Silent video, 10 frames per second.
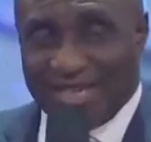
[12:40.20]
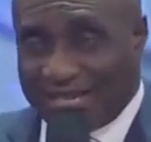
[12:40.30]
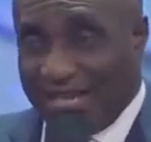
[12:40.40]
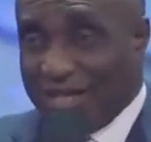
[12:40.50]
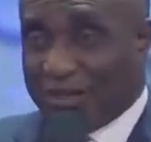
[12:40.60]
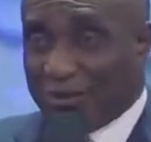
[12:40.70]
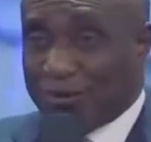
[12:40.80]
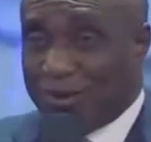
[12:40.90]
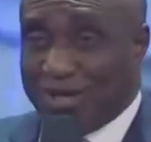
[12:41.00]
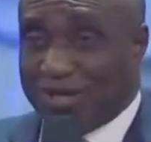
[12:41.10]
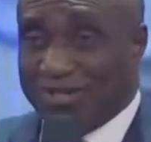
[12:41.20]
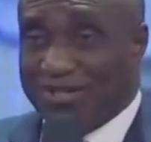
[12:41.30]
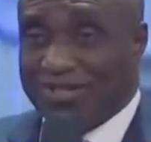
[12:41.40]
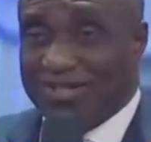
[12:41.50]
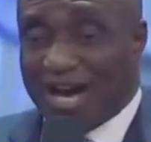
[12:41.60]
The key is with me.
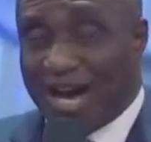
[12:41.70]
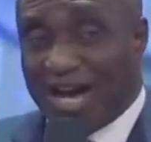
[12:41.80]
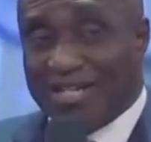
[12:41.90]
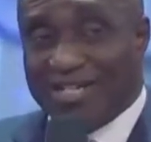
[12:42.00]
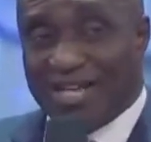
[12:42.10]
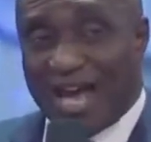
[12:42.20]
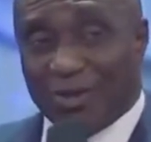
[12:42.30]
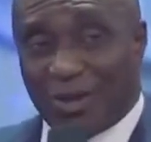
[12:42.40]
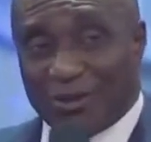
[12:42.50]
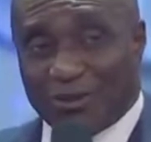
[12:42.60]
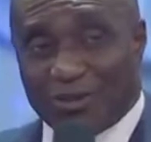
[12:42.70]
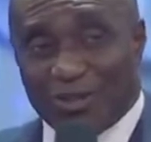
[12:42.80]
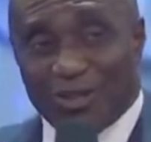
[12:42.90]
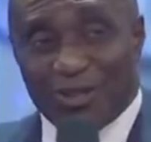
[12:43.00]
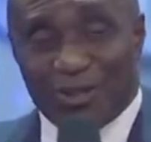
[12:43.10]
And I
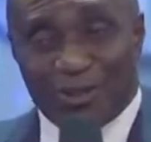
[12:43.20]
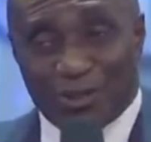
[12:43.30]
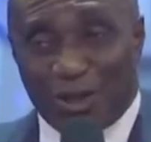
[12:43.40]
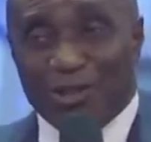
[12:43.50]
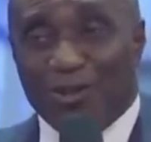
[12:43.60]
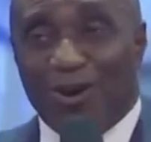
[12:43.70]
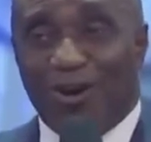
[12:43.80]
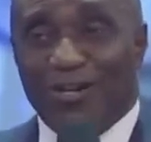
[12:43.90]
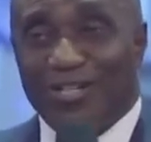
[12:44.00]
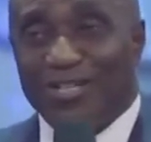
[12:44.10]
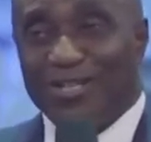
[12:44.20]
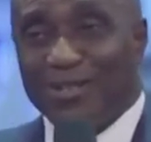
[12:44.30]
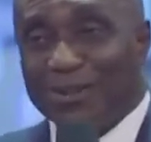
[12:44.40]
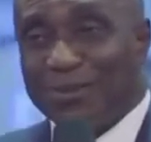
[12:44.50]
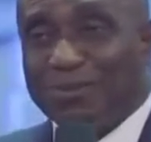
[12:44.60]
just turn it on,
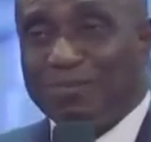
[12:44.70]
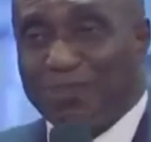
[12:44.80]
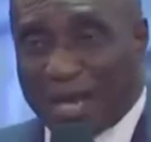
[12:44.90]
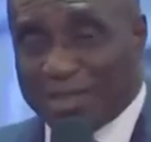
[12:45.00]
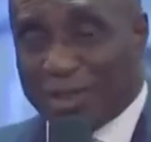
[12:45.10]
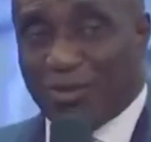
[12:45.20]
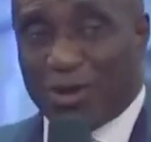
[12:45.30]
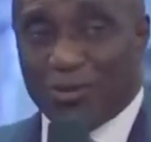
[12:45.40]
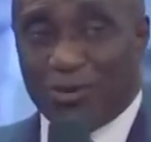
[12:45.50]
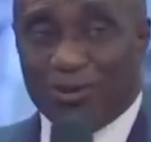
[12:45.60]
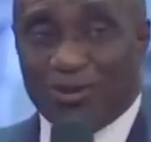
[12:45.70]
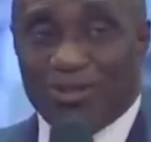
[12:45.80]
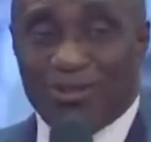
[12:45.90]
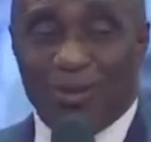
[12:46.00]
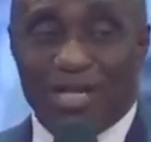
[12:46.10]
press the throttle.
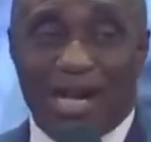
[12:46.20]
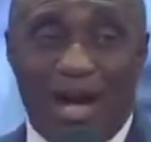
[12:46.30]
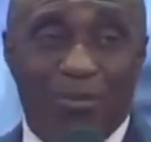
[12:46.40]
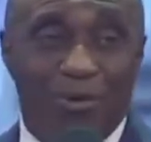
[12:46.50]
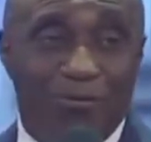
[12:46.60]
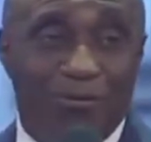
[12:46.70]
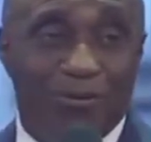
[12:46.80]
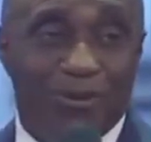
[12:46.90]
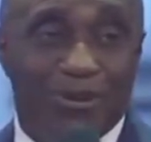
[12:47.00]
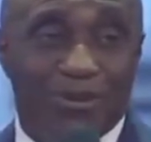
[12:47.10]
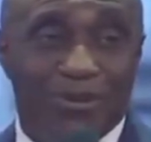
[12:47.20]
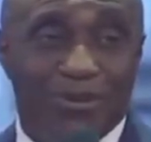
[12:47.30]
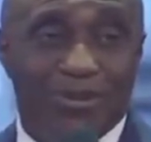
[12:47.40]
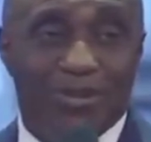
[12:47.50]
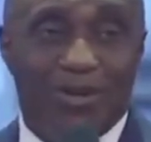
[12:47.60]
Will the car move?
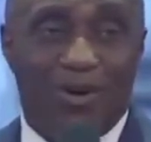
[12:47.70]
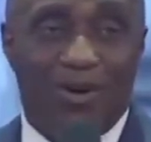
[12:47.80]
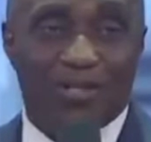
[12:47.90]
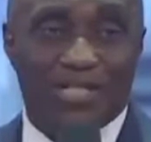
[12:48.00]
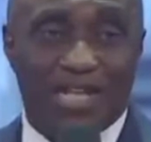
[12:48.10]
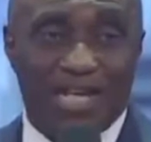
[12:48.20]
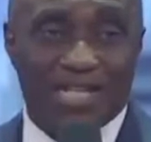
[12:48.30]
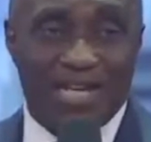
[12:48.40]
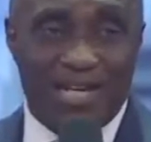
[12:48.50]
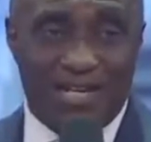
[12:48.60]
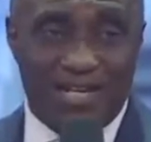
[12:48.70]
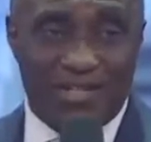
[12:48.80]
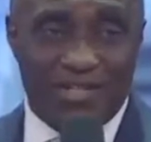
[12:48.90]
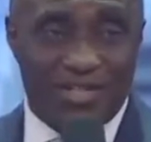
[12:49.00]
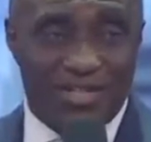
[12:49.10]
Until I
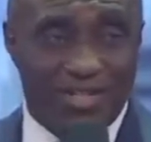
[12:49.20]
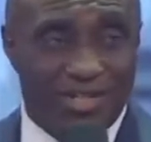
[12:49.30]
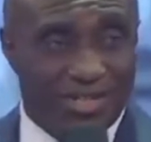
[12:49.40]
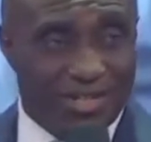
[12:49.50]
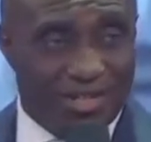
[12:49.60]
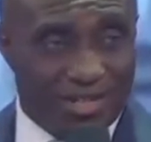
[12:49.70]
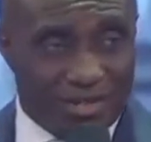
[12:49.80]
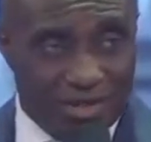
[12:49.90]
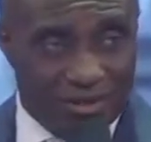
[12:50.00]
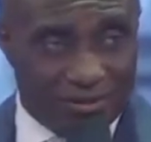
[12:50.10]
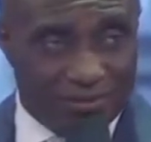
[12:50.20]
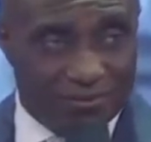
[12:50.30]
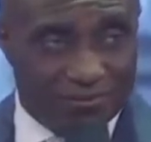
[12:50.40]
engage the gear.